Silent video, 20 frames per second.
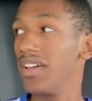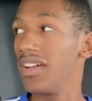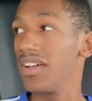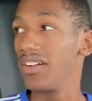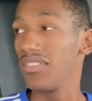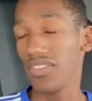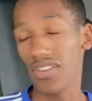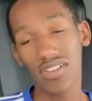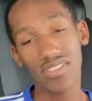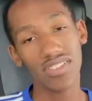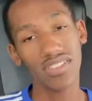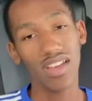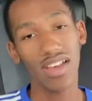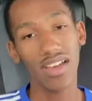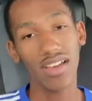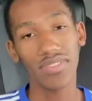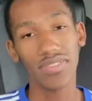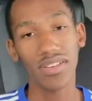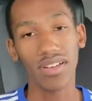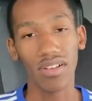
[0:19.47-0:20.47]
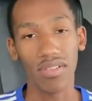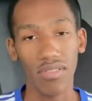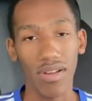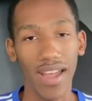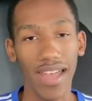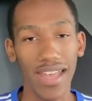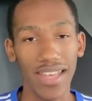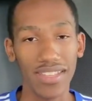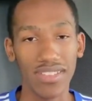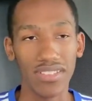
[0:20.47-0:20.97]
first off,
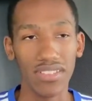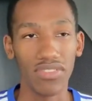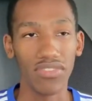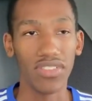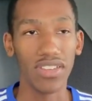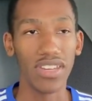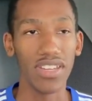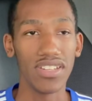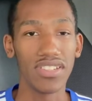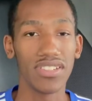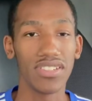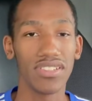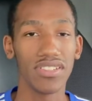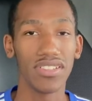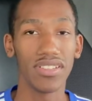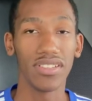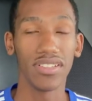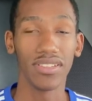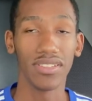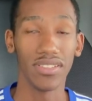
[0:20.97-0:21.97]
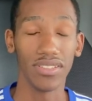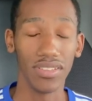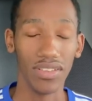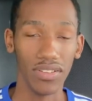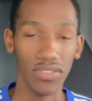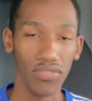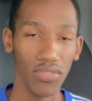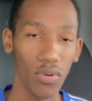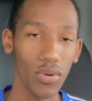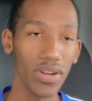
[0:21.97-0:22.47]
congrats, you finished the
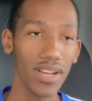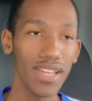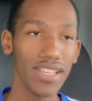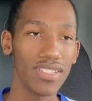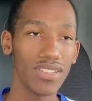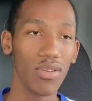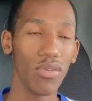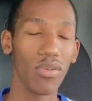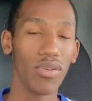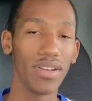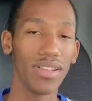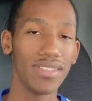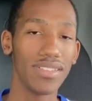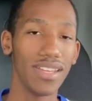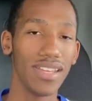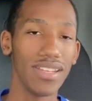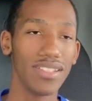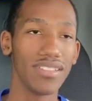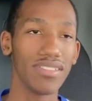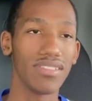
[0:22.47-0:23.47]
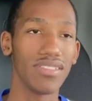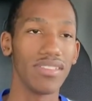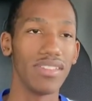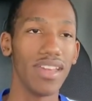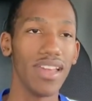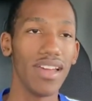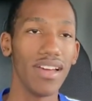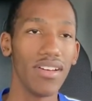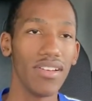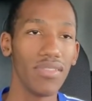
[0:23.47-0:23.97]
4 days of orientation. So
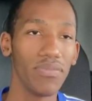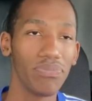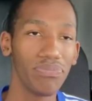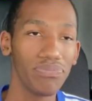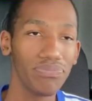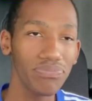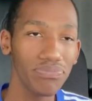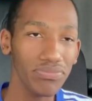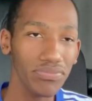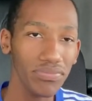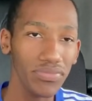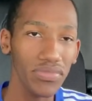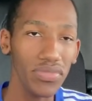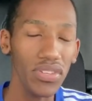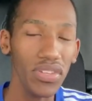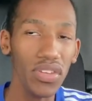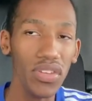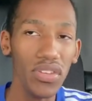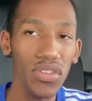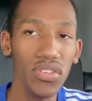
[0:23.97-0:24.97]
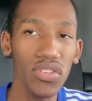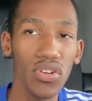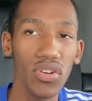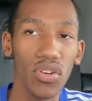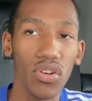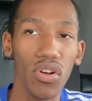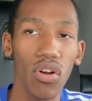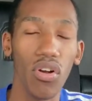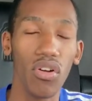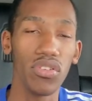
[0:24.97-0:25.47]
now
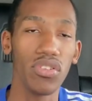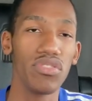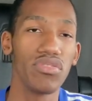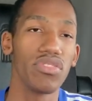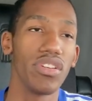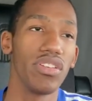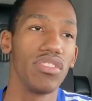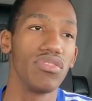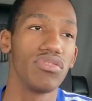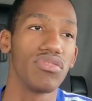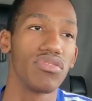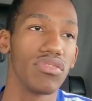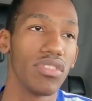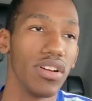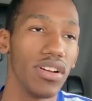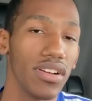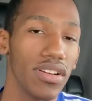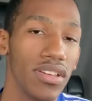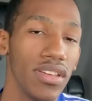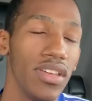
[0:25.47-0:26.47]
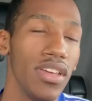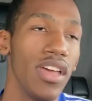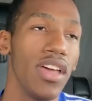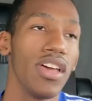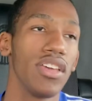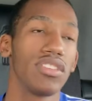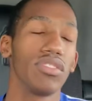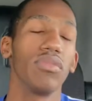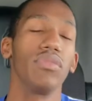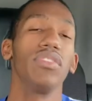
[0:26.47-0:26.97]
you're on your trainer's truck.
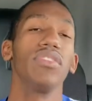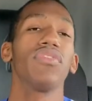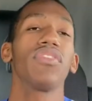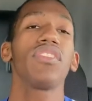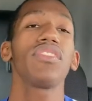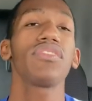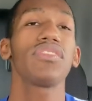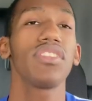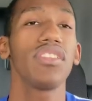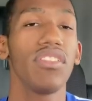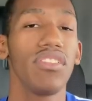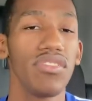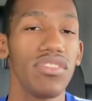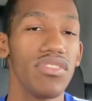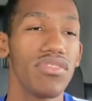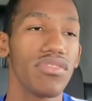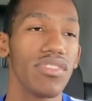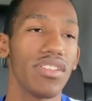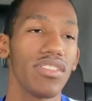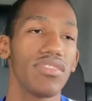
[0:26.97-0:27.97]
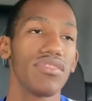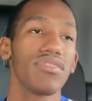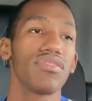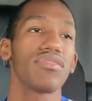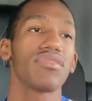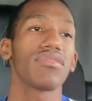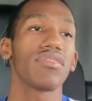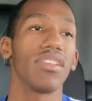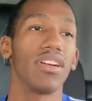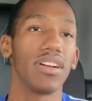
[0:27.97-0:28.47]
So when you first get on your trainer's
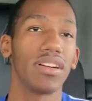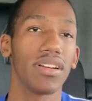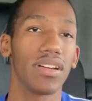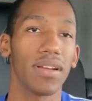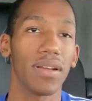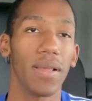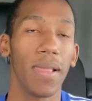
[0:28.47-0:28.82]
truck,